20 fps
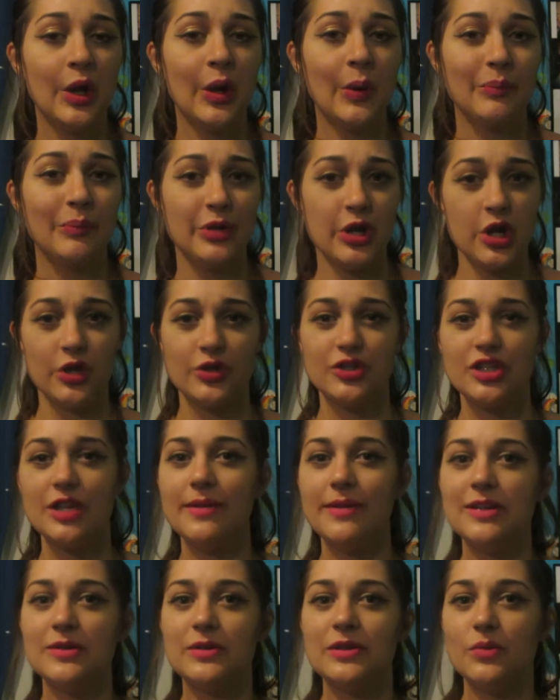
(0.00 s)
but not so
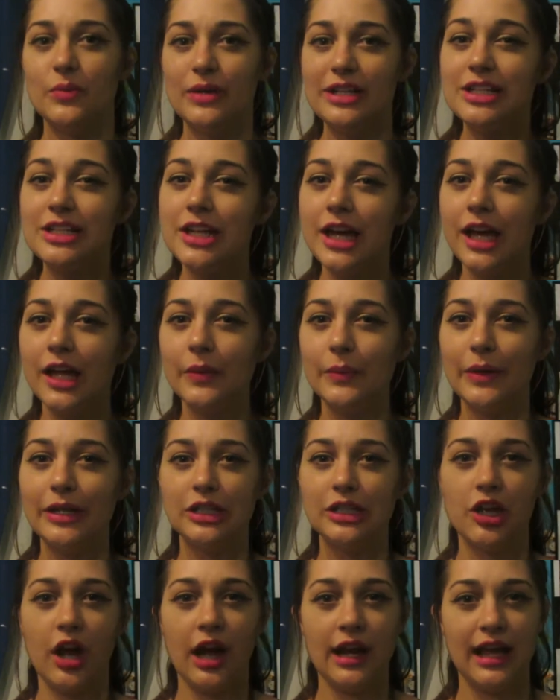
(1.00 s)
much in the winter when
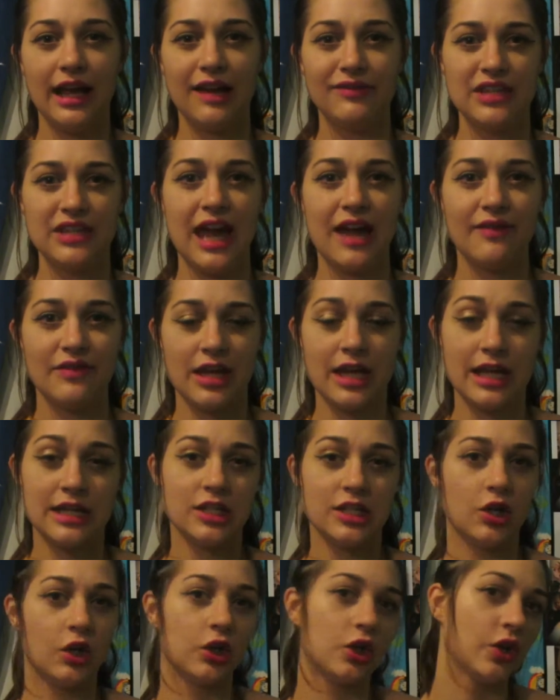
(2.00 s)
you kind of have to have your
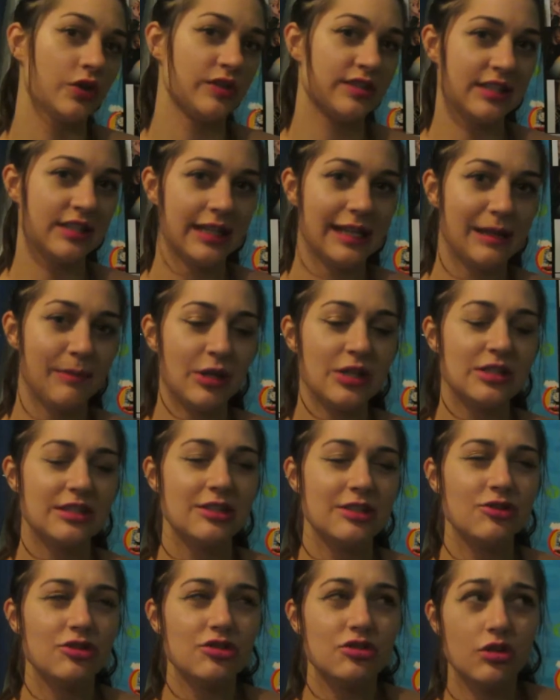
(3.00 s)
heating on constantly because
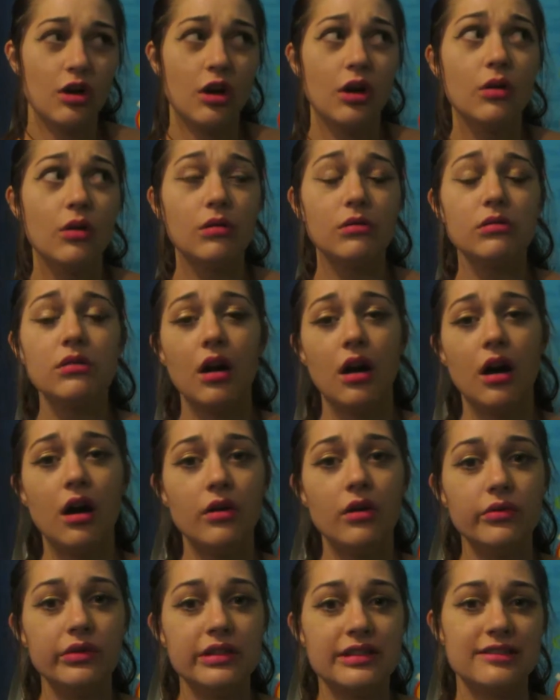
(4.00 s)
it's so
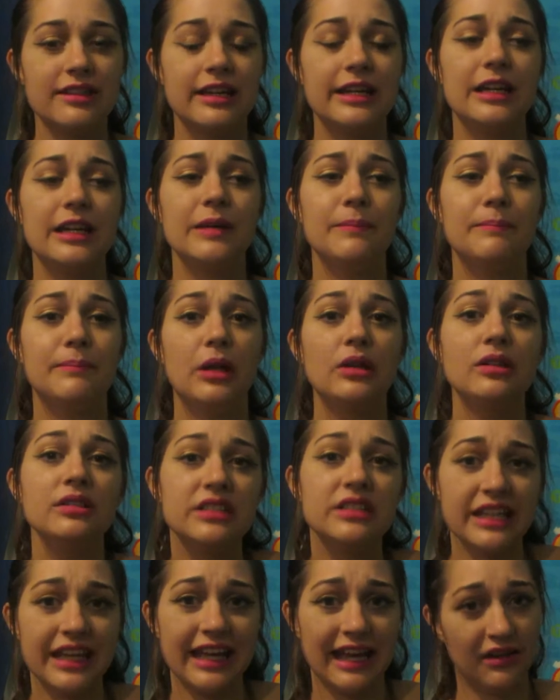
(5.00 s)
cold. It's like
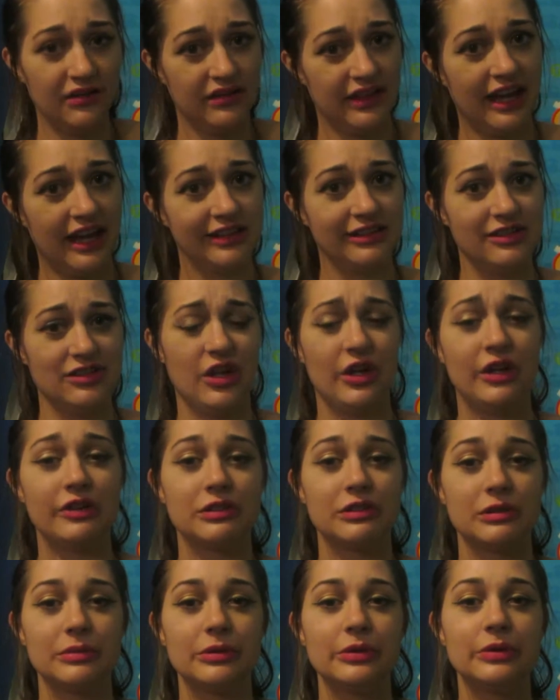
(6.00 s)
Baltic out there and it's
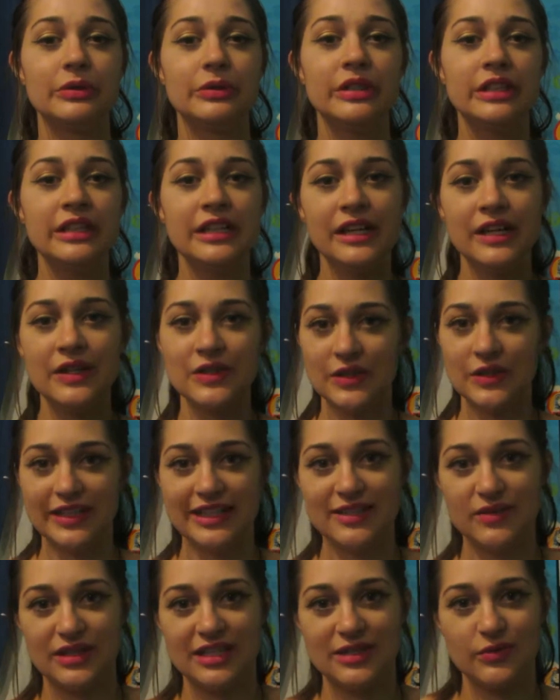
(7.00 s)
horrible. So at
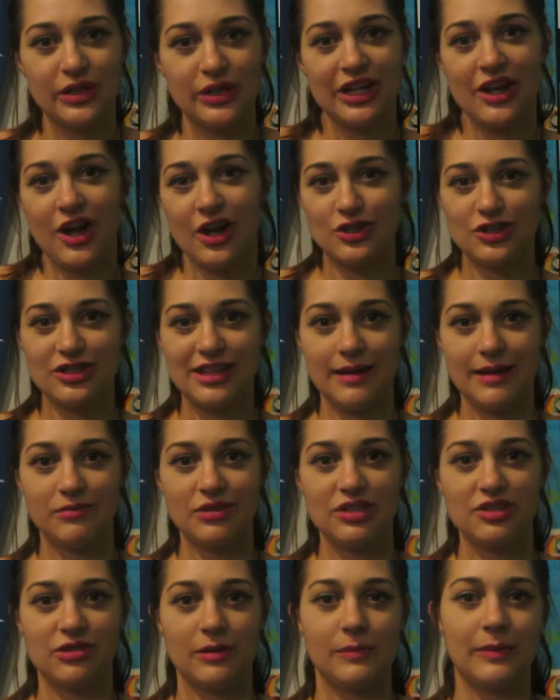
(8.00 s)
least with this one he can't just keep
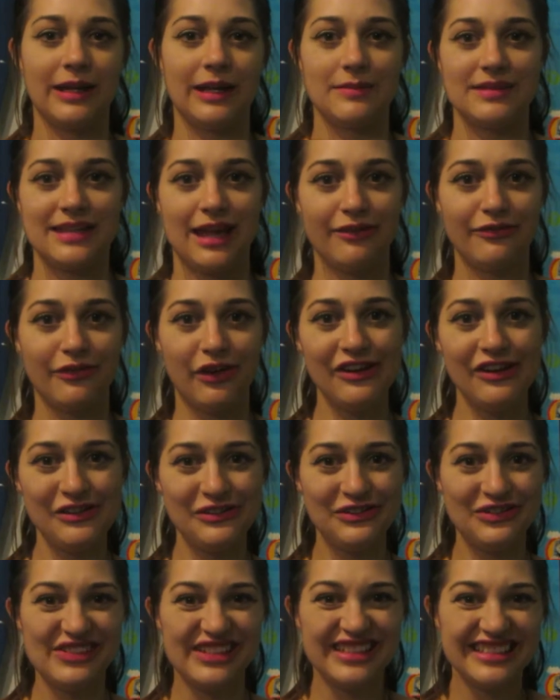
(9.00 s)
stripping himself
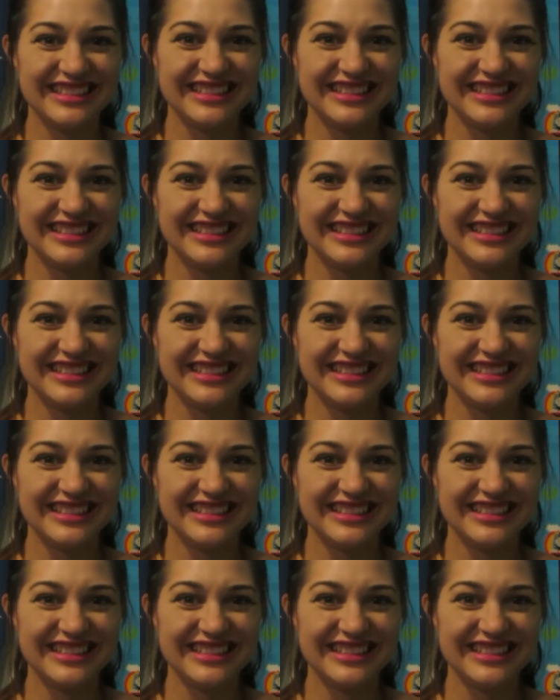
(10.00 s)
off.